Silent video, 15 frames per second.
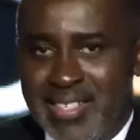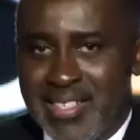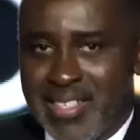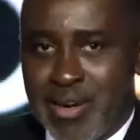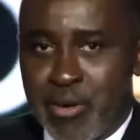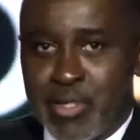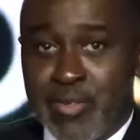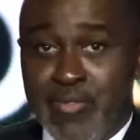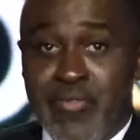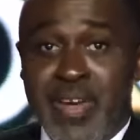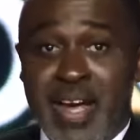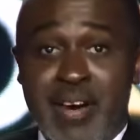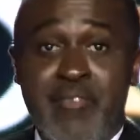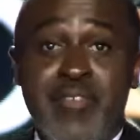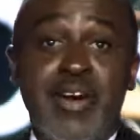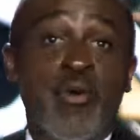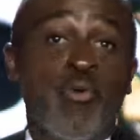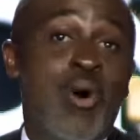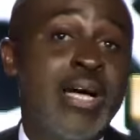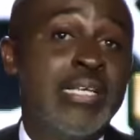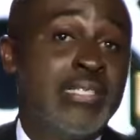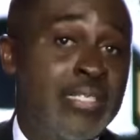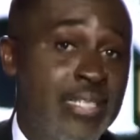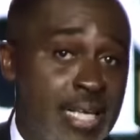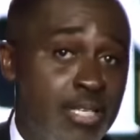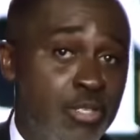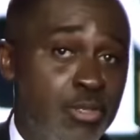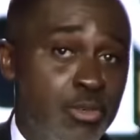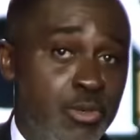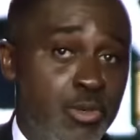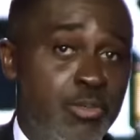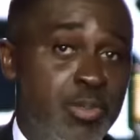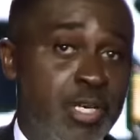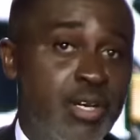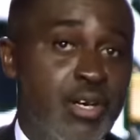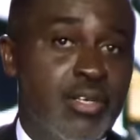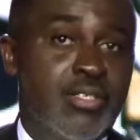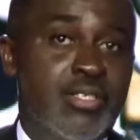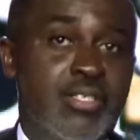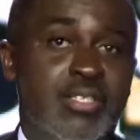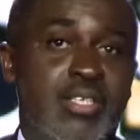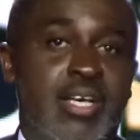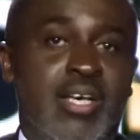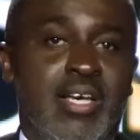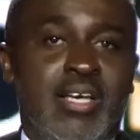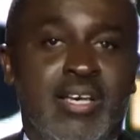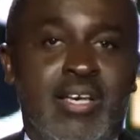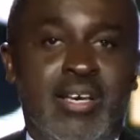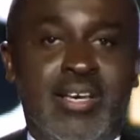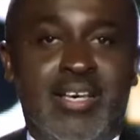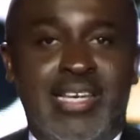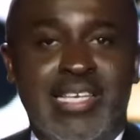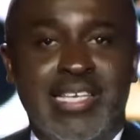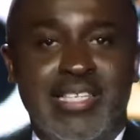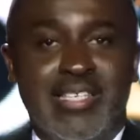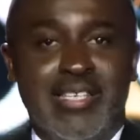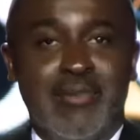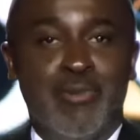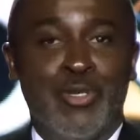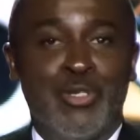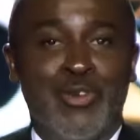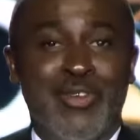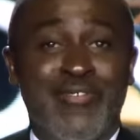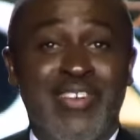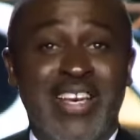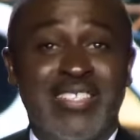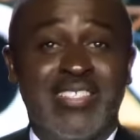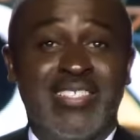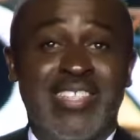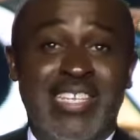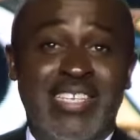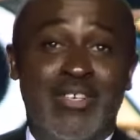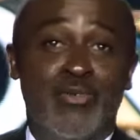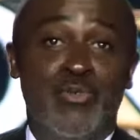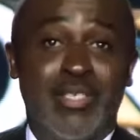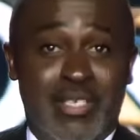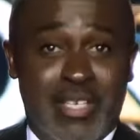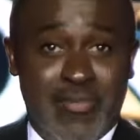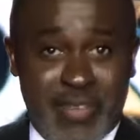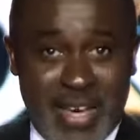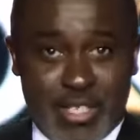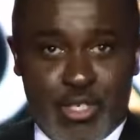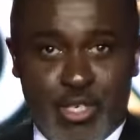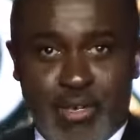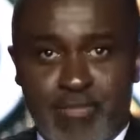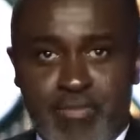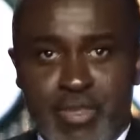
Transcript: that was a very, very wise thing to do, because he didn't want to invest in a risky venture.